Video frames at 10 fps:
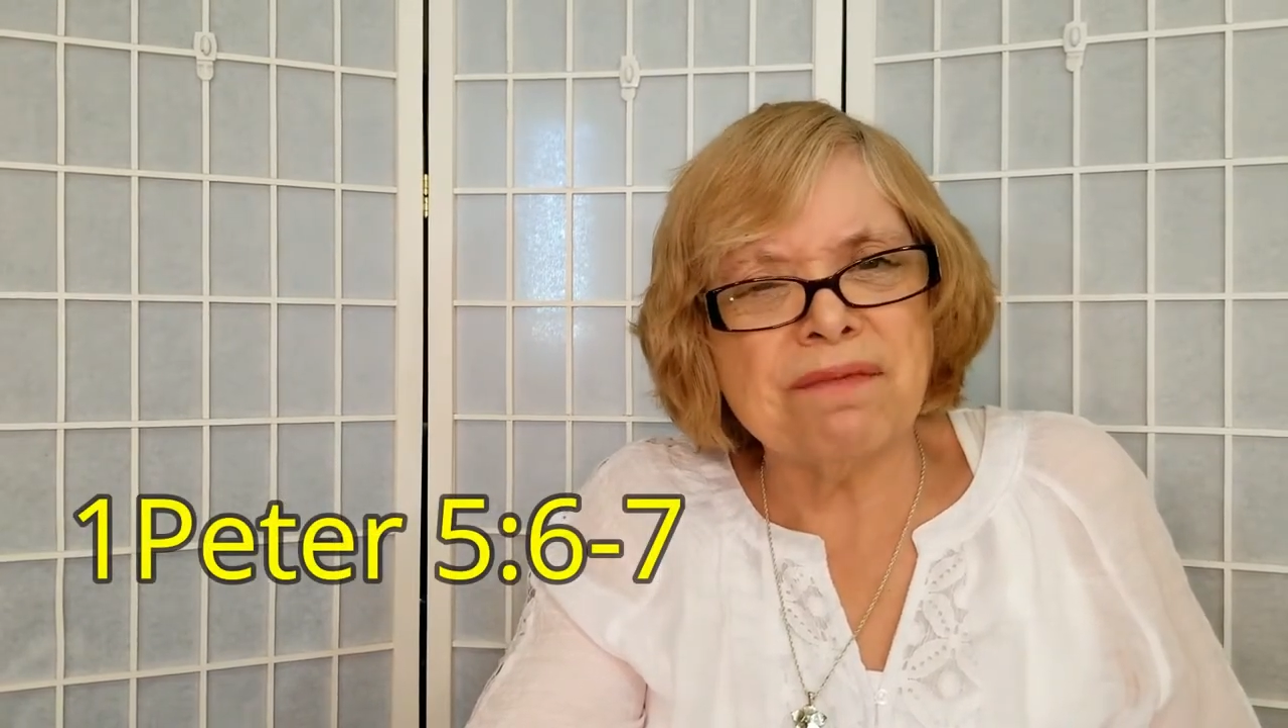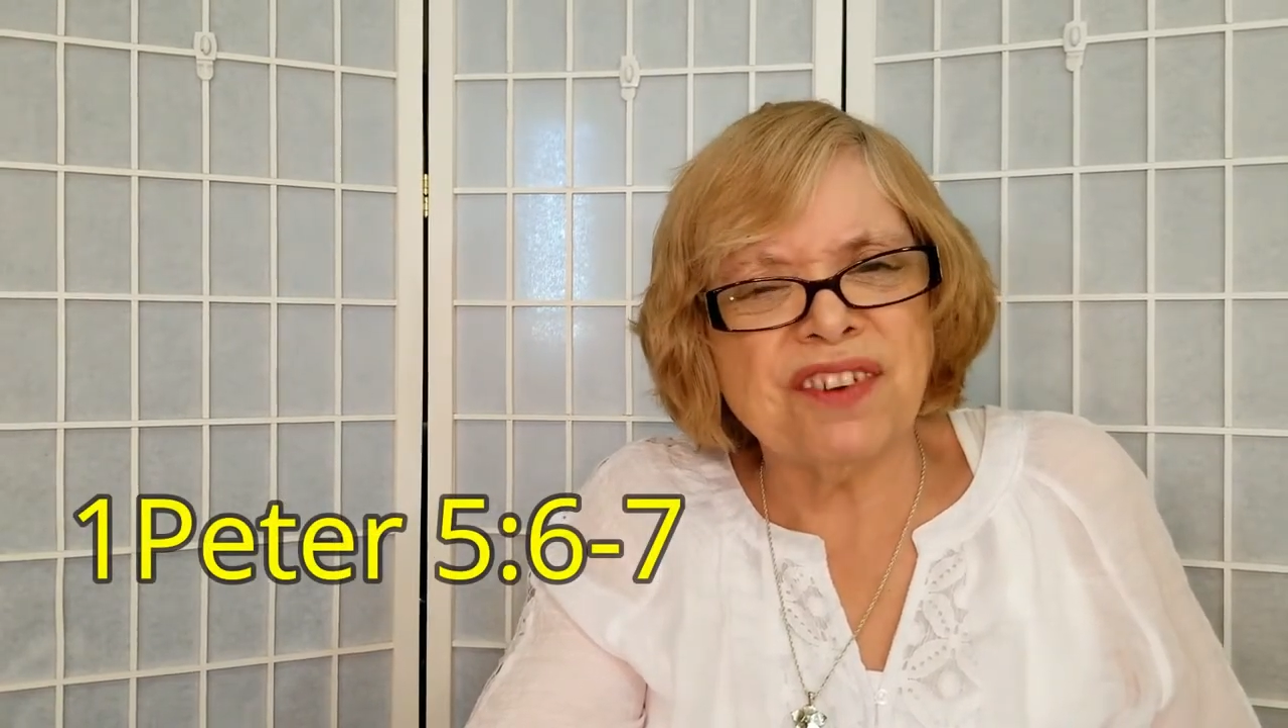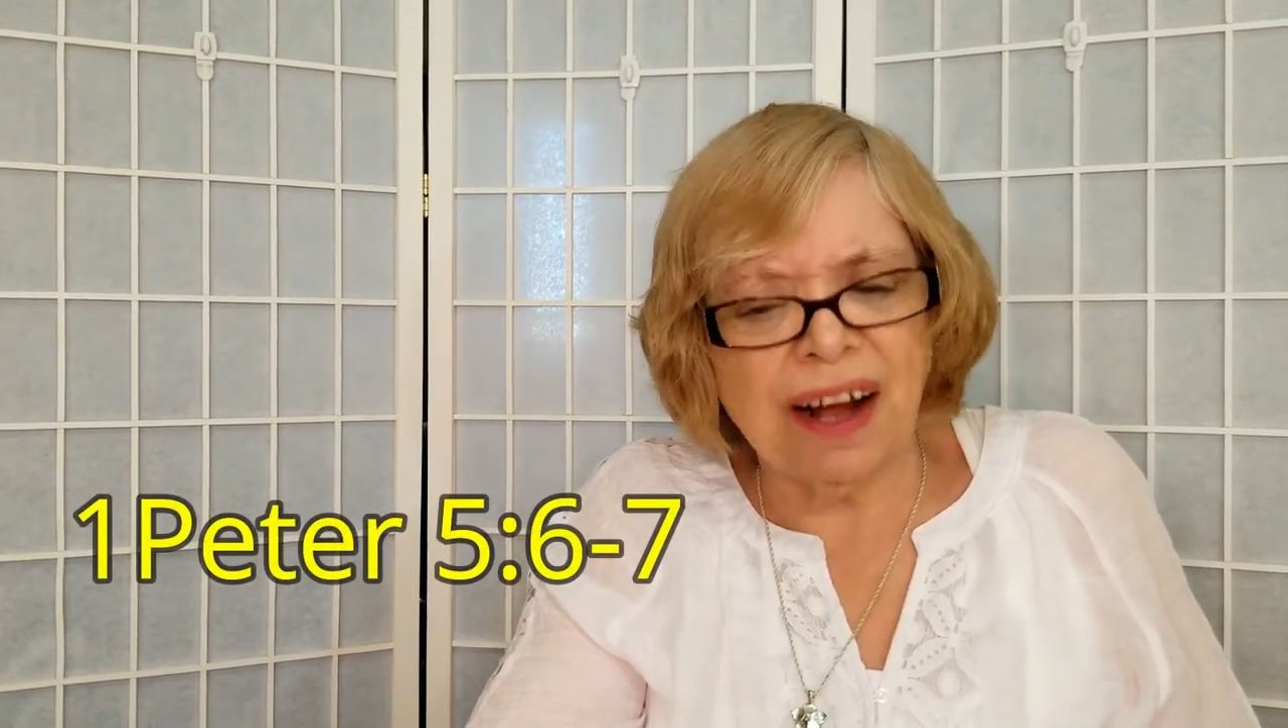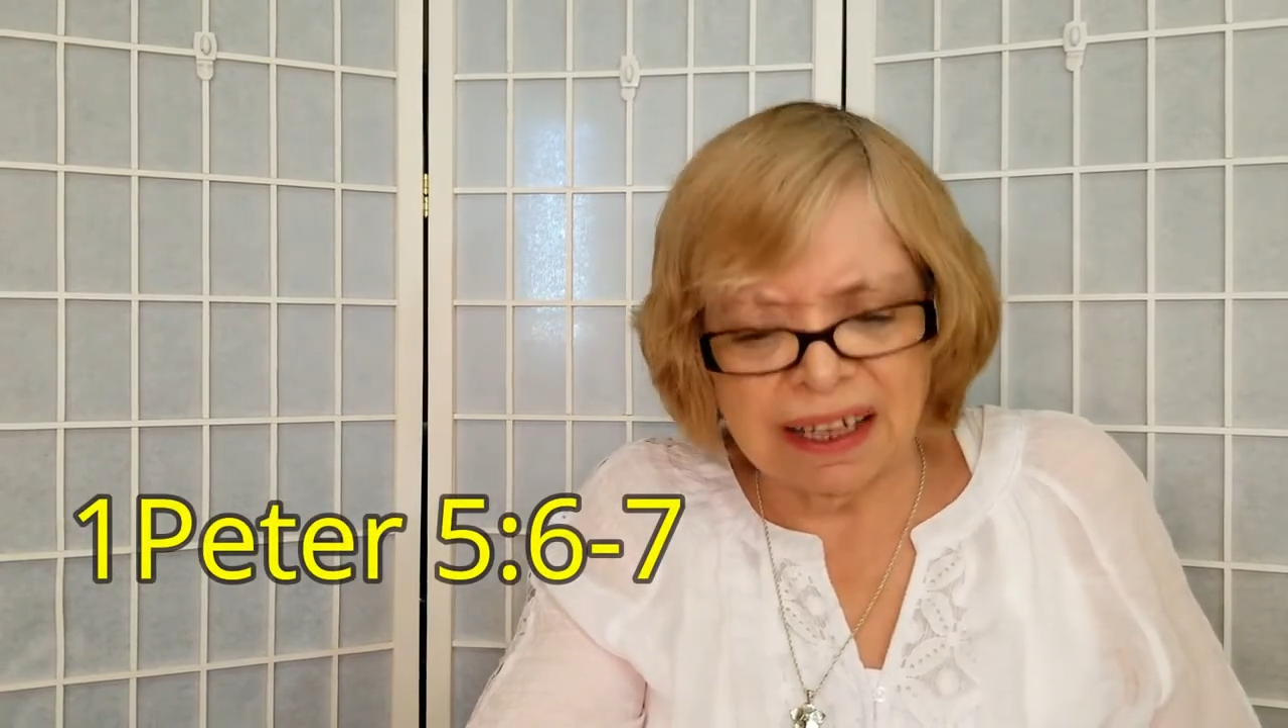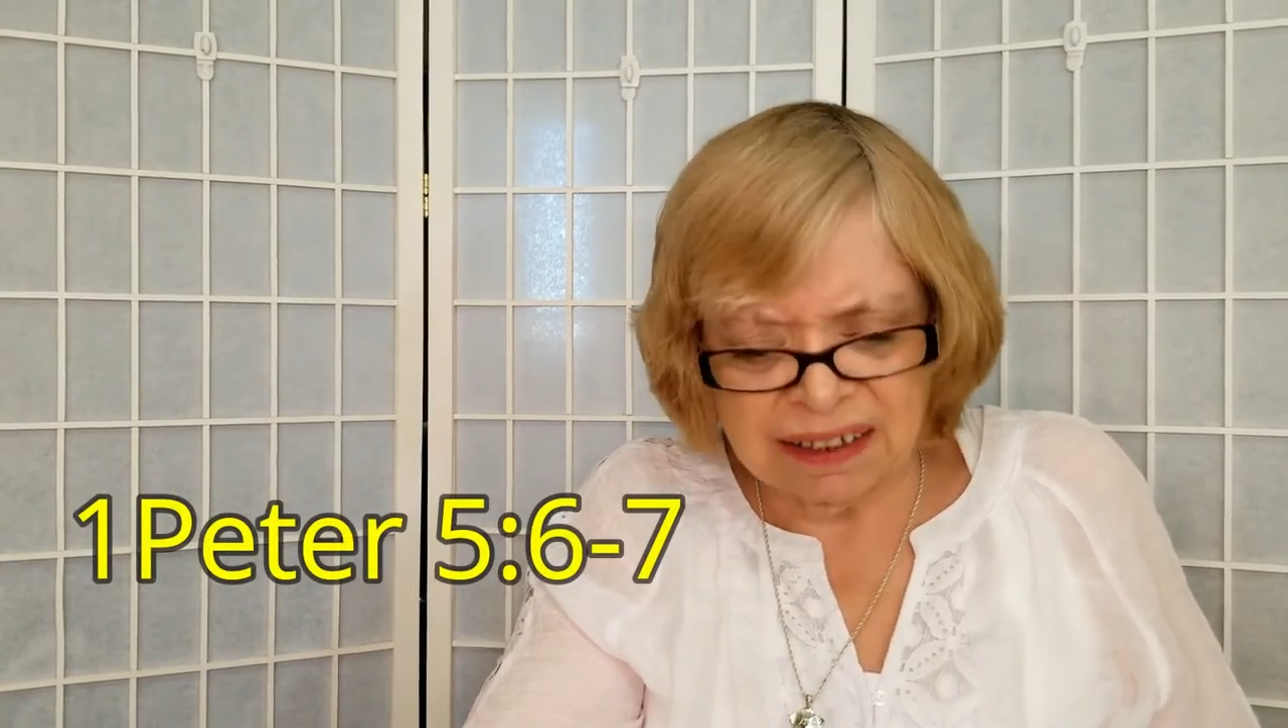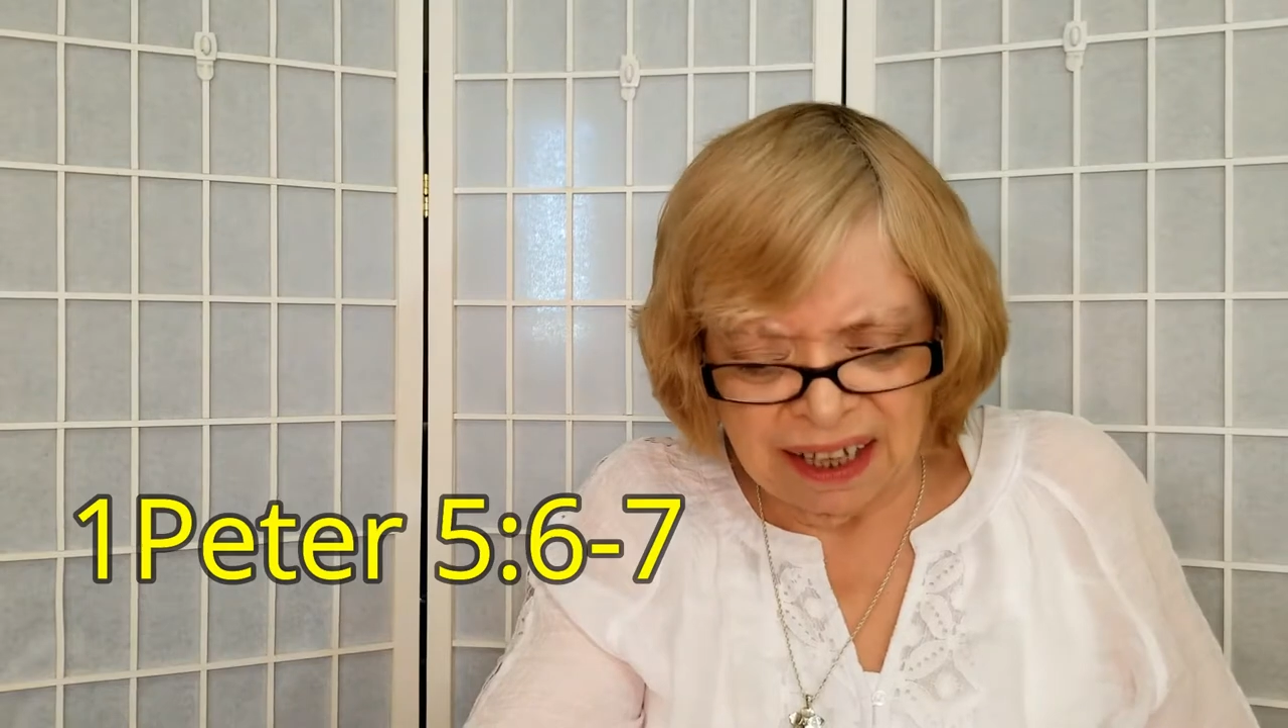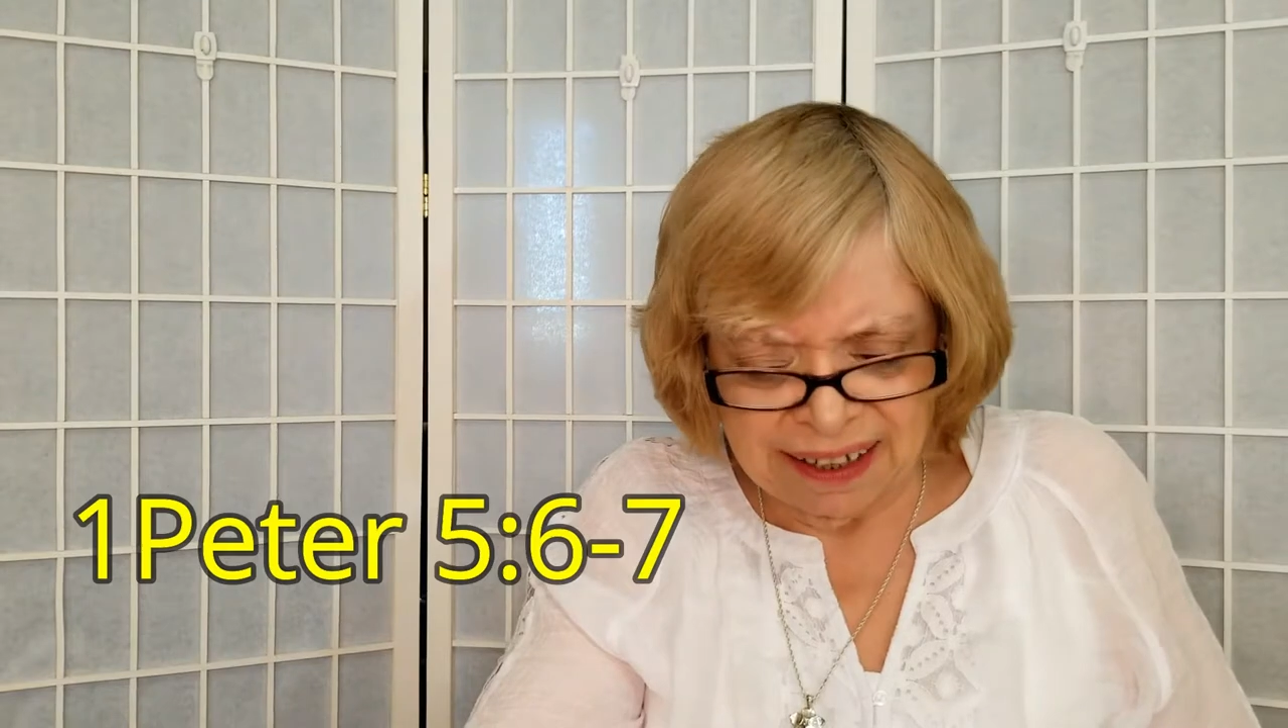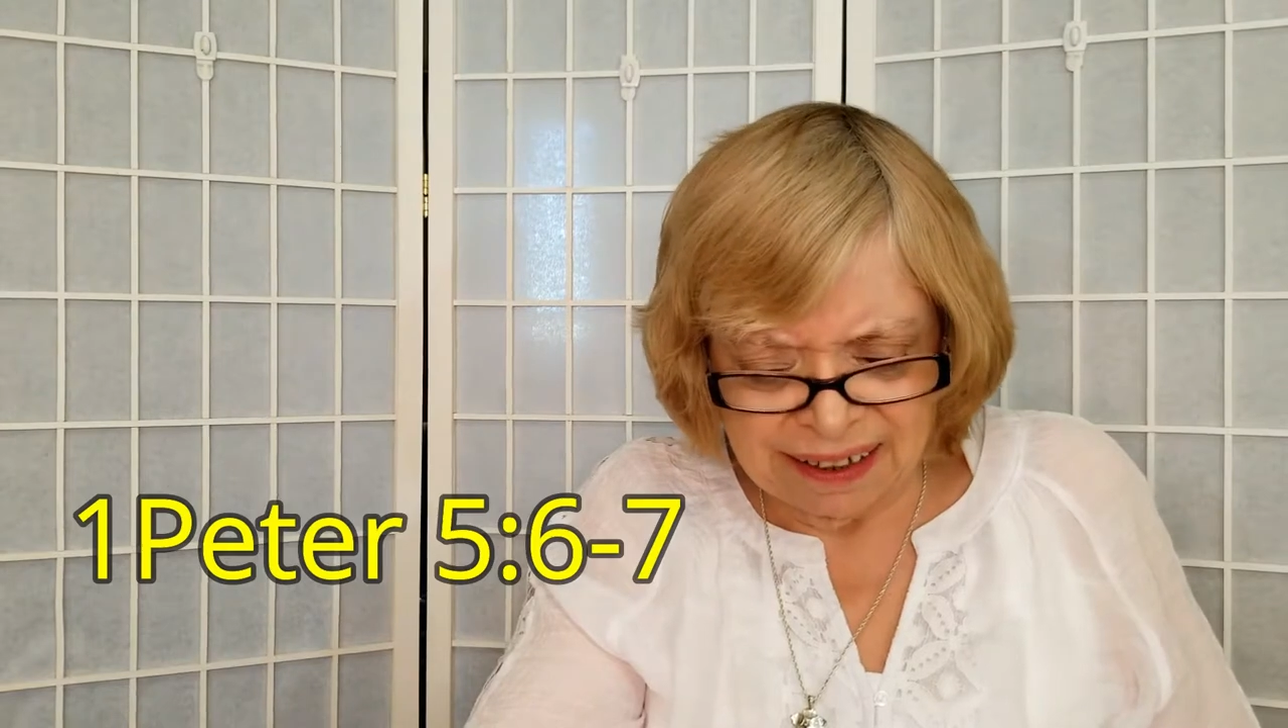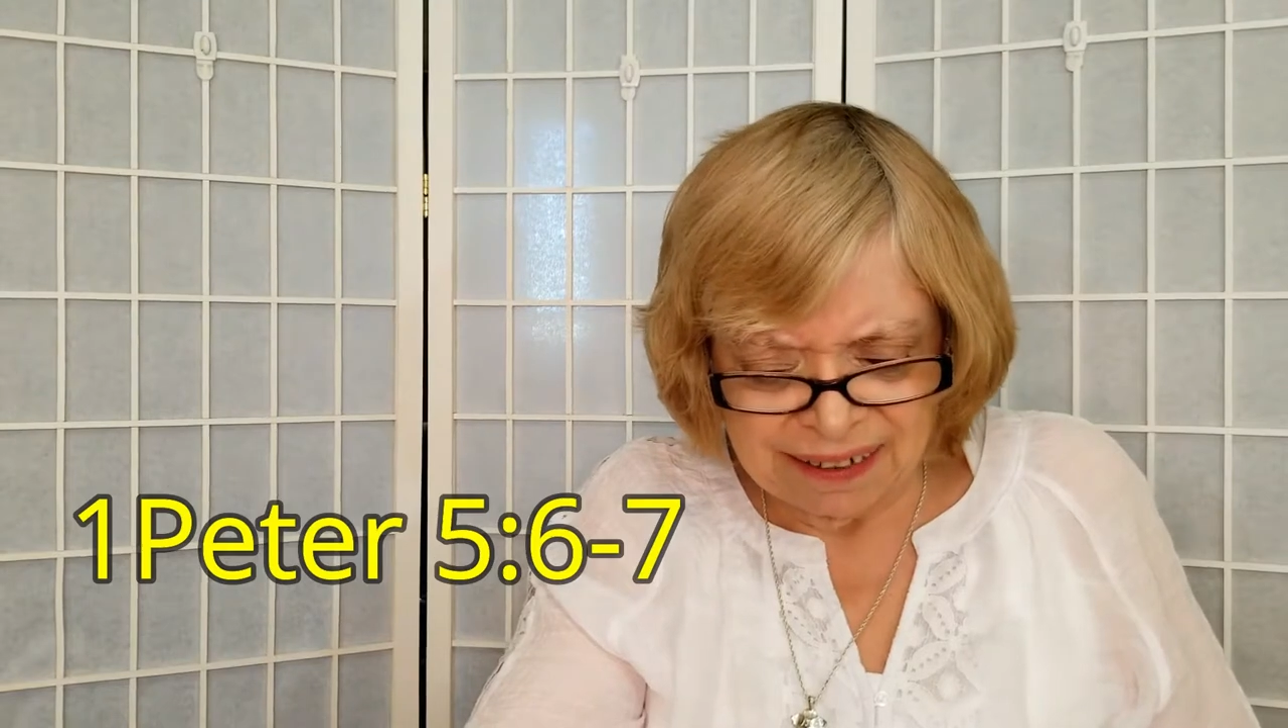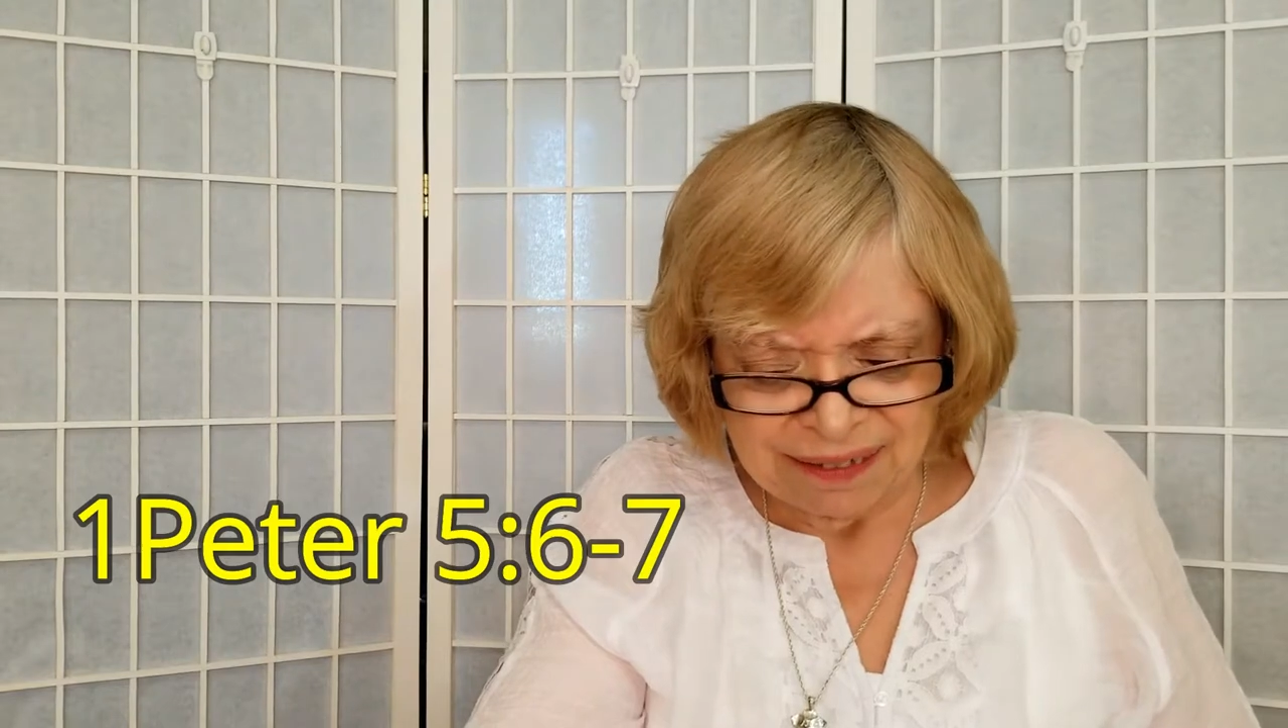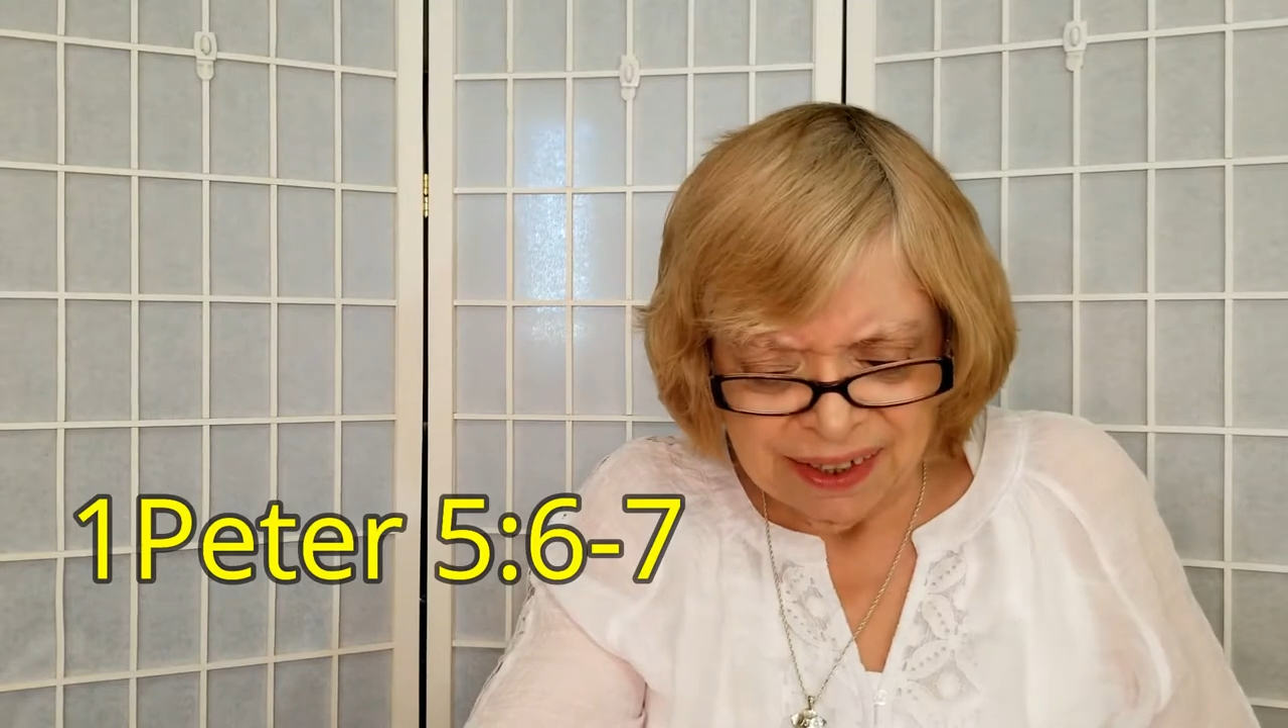childlike,